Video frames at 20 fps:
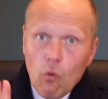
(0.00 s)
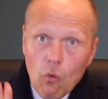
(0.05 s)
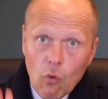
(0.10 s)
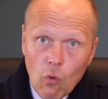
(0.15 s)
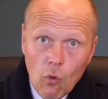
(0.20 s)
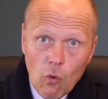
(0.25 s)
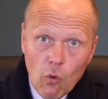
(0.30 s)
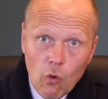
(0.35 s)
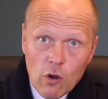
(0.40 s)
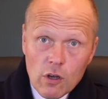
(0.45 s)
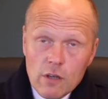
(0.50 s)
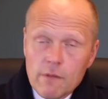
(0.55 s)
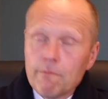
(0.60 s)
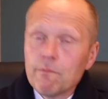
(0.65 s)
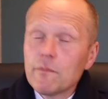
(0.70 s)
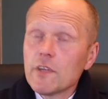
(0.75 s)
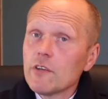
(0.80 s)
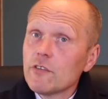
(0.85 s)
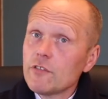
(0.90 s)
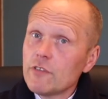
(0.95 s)
Or,
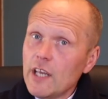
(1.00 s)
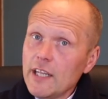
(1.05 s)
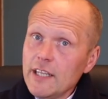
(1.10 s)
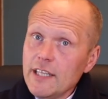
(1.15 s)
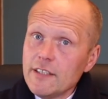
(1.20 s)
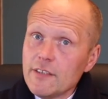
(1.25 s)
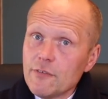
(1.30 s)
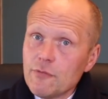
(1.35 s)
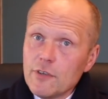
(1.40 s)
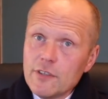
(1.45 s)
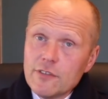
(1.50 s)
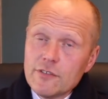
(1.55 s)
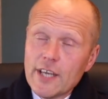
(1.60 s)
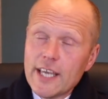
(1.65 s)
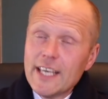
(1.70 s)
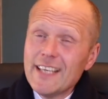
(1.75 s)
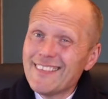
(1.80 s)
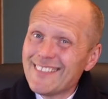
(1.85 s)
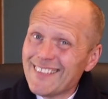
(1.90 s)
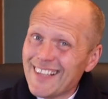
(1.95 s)
slightly different
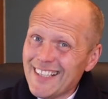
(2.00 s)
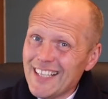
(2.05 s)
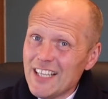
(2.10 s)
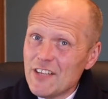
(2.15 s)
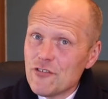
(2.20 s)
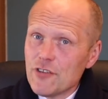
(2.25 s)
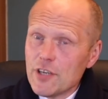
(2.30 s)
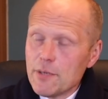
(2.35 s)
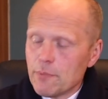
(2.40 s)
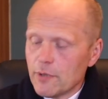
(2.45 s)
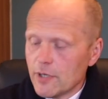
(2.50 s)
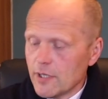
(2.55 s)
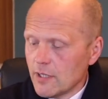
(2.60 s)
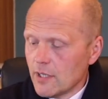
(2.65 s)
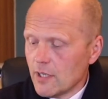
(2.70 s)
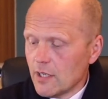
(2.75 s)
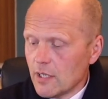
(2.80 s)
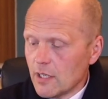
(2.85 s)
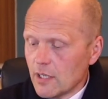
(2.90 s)
take, slightly cheaper,